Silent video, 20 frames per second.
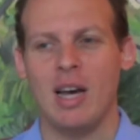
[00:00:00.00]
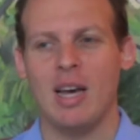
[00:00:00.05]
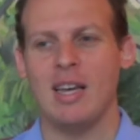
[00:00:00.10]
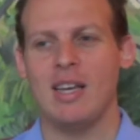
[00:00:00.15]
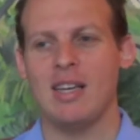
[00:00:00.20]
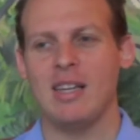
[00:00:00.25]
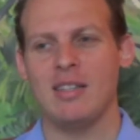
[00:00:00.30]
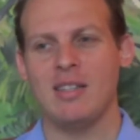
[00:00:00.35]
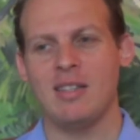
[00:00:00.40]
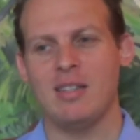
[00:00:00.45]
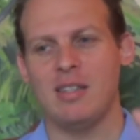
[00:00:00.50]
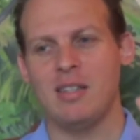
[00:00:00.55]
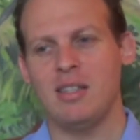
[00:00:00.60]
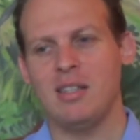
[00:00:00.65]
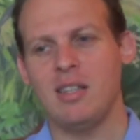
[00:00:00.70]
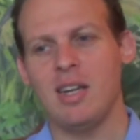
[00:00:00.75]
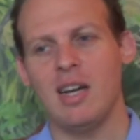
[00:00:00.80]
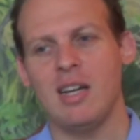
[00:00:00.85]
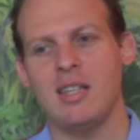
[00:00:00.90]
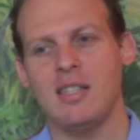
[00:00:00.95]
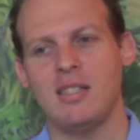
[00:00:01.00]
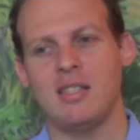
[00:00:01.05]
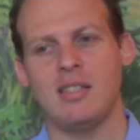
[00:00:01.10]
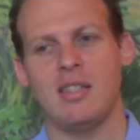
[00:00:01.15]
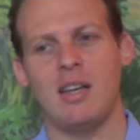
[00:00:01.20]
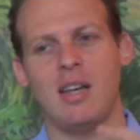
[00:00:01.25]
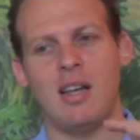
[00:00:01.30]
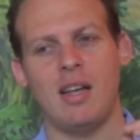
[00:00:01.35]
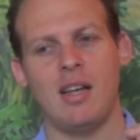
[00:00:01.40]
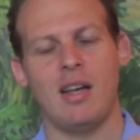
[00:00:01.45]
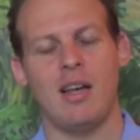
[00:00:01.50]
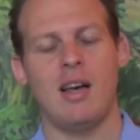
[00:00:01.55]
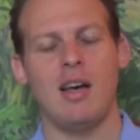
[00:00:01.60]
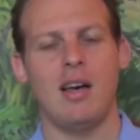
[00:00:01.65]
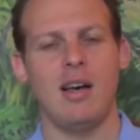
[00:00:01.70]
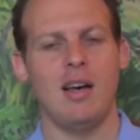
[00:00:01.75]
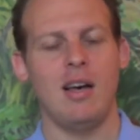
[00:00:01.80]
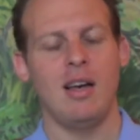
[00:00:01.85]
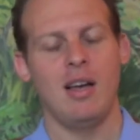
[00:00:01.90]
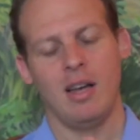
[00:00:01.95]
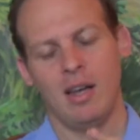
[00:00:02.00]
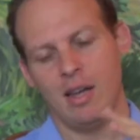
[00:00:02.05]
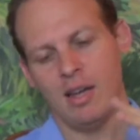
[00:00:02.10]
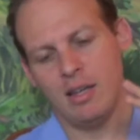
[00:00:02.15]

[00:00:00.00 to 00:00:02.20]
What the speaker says: I discuss the